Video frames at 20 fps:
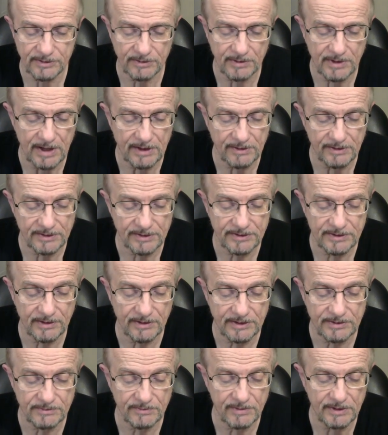Okay, so
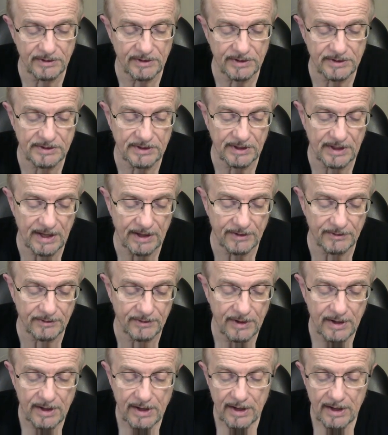let's read this together.